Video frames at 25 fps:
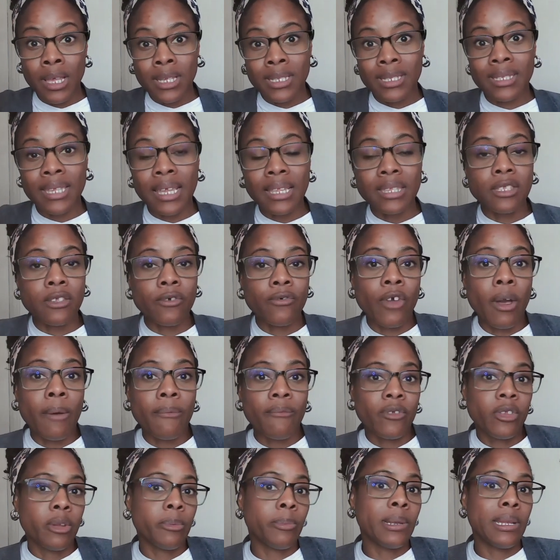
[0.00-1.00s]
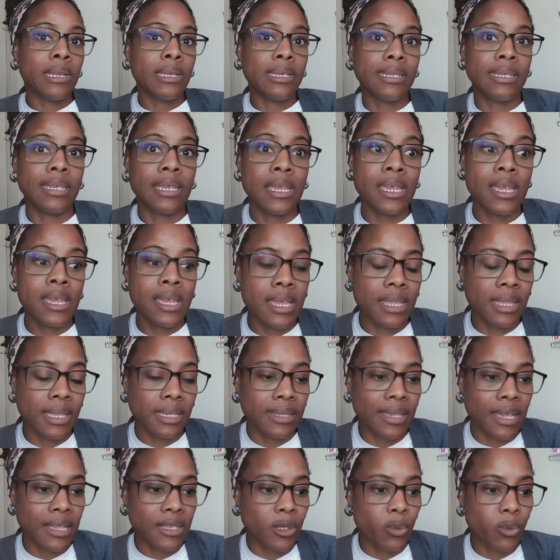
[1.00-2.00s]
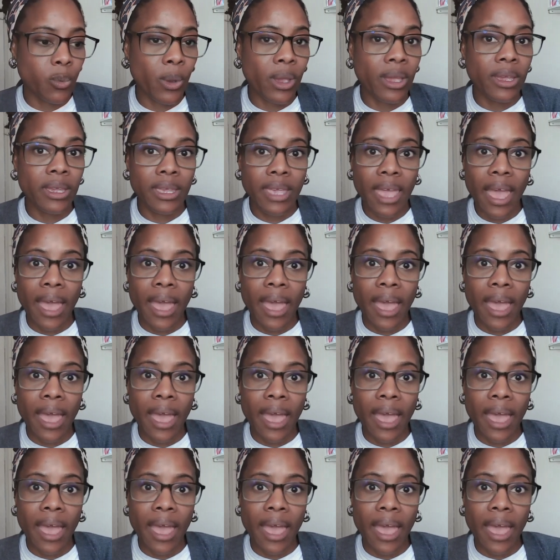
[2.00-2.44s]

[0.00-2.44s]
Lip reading: sense of comfortability, in the sense where,